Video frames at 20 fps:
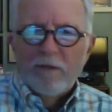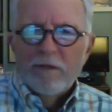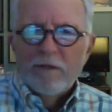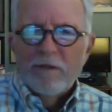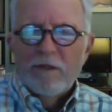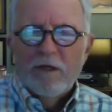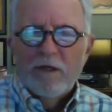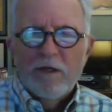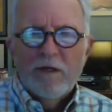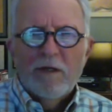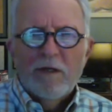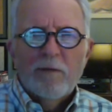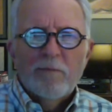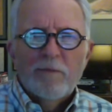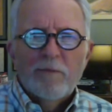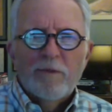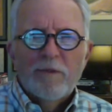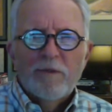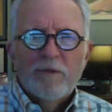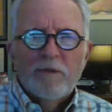cut up
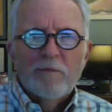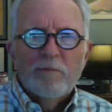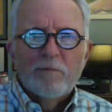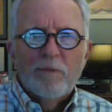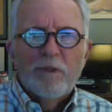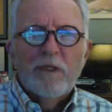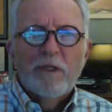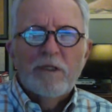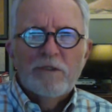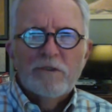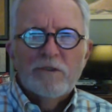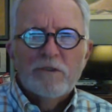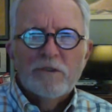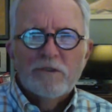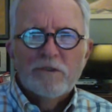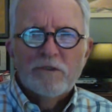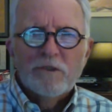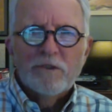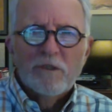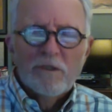into
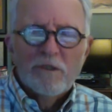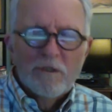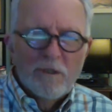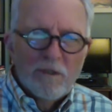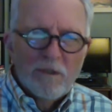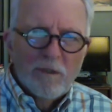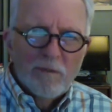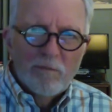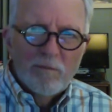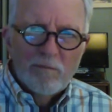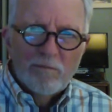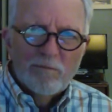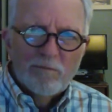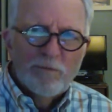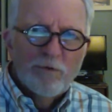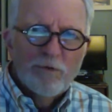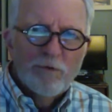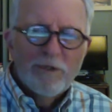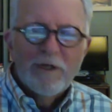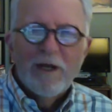pieces,
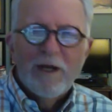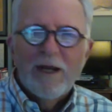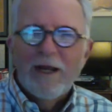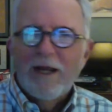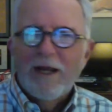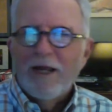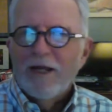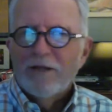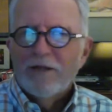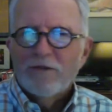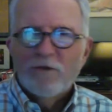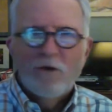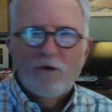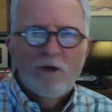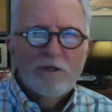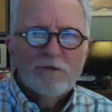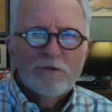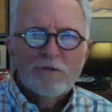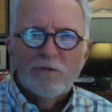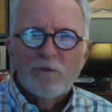put in a hat,
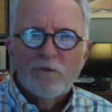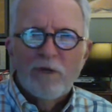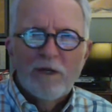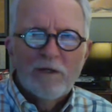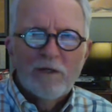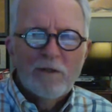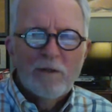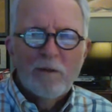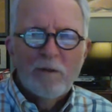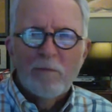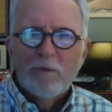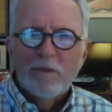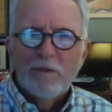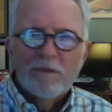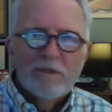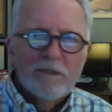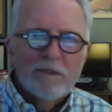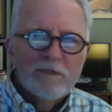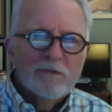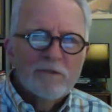tossed around a little bit,
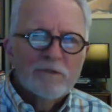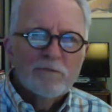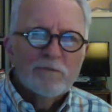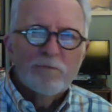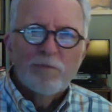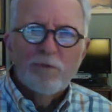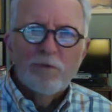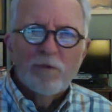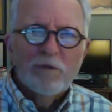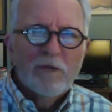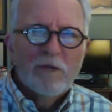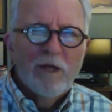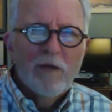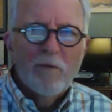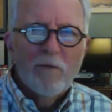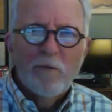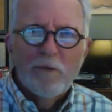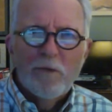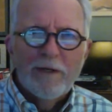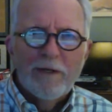and then just pulled
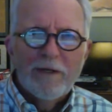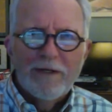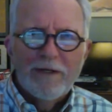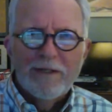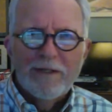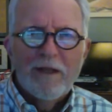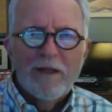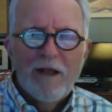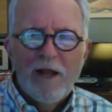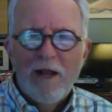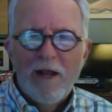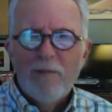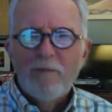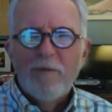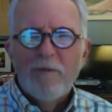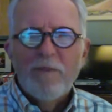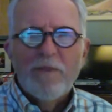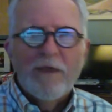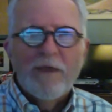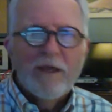out one at a time,
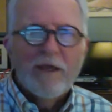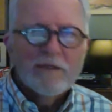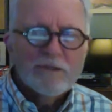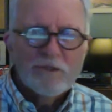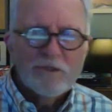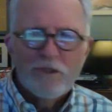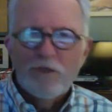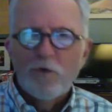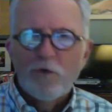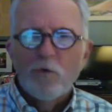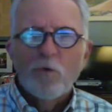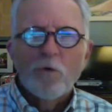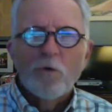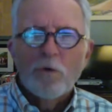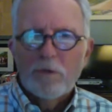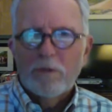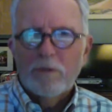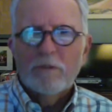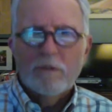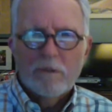and that's the
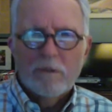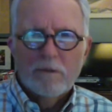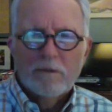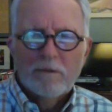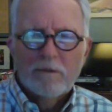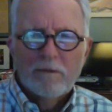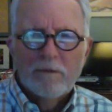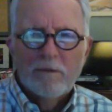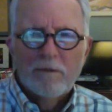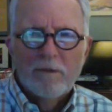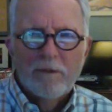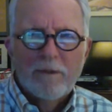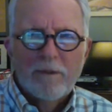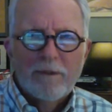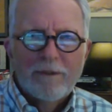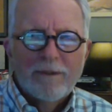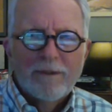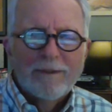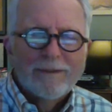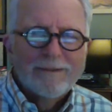order.
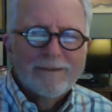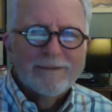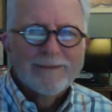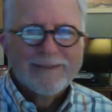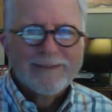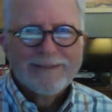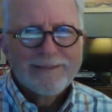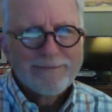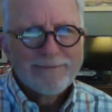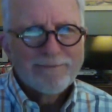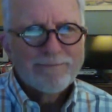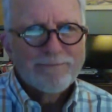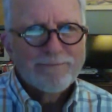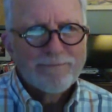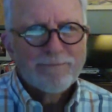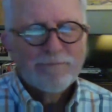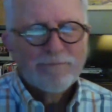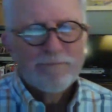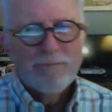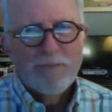Well,
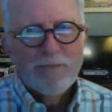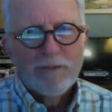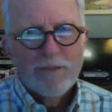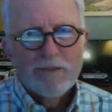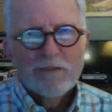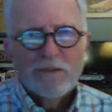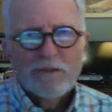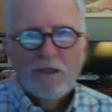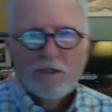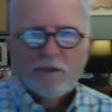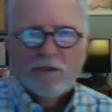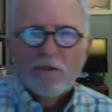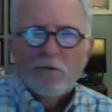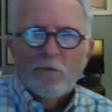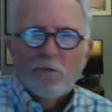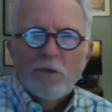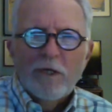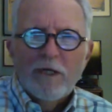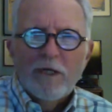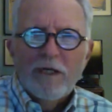that's not the
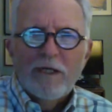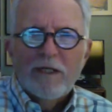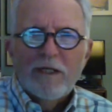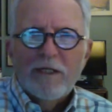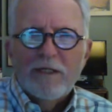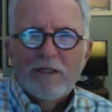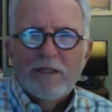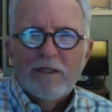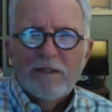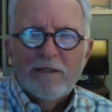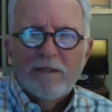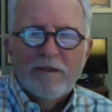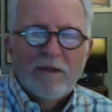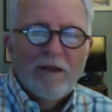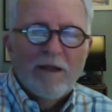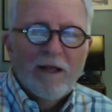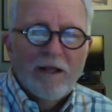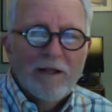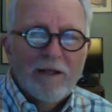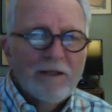way
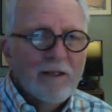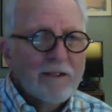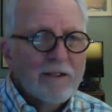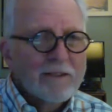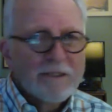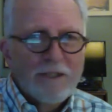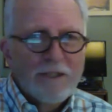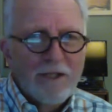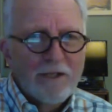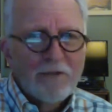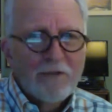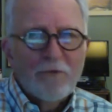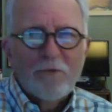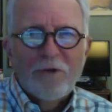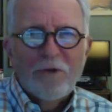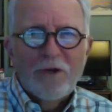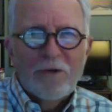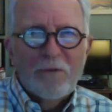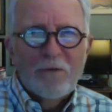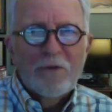
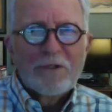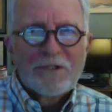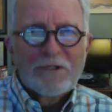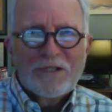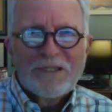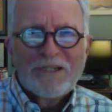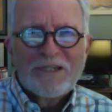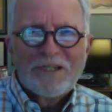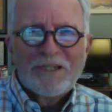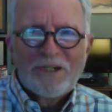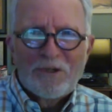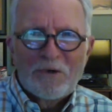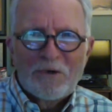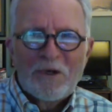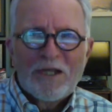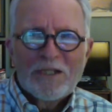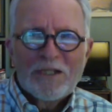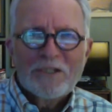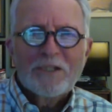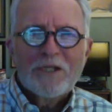I want to see your
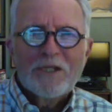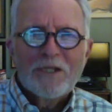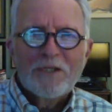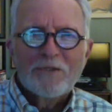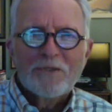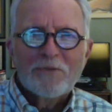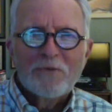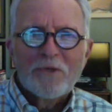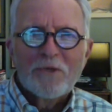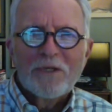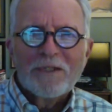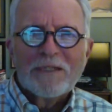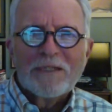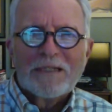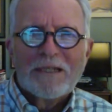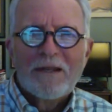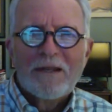essays written.